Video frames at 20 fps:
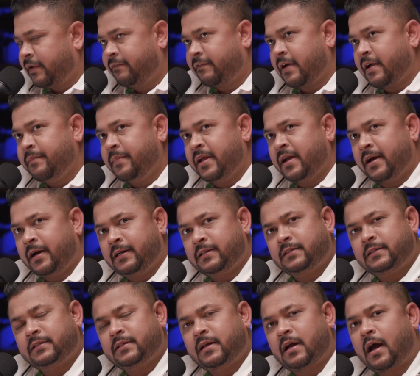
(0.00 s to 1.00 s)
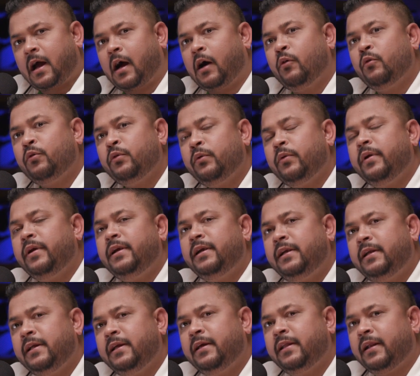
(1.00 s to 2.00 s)
If I may ask, how do you
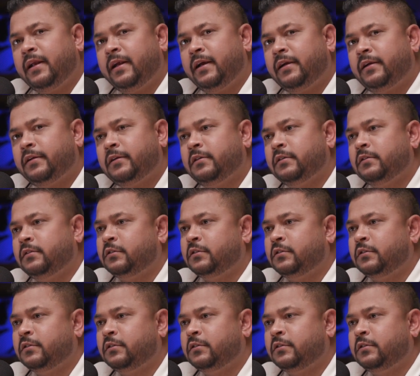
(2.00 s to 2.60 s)
integrate